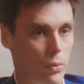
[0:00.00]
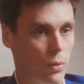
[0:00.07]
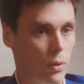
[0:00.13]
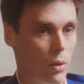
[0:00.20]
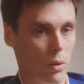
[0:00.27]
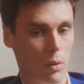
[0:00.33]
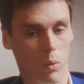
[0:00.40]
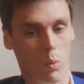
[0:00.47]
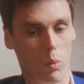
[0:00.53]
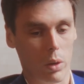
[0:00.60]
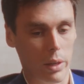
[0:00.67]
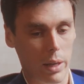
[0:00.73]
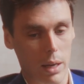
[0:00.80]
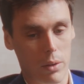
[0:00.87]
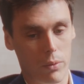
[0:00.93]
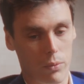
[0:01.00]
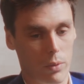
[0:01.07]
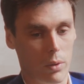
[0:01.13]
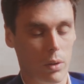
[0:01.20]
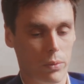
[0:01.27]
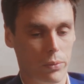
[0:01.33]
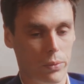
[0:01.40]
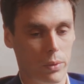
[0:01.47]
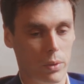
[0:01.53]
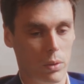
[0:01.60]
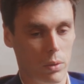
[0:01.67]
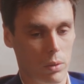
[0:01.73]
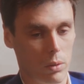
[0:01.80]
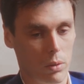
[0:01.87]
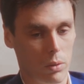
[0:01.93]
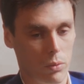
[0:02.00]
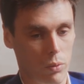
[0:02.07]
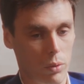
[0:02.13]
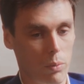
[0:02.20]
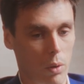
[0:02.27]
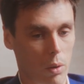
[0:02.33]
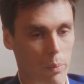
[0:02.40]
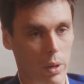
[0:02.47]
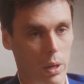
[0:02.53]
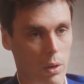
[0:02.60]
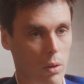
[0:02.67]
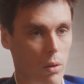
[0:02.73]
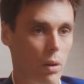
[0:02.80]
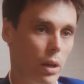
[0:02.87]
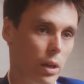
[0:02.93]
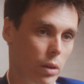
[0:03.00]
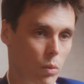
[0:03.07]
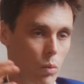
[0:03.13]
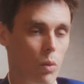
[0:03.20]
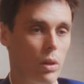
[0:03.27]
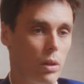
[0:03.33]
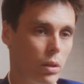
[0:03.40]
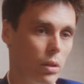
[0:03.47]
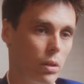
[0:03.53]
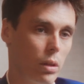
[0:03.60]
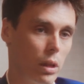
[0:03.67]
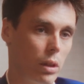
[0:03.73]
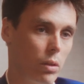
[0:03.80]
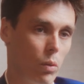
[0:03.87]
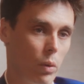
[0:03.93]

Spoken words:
or 1/2 of the football player, and the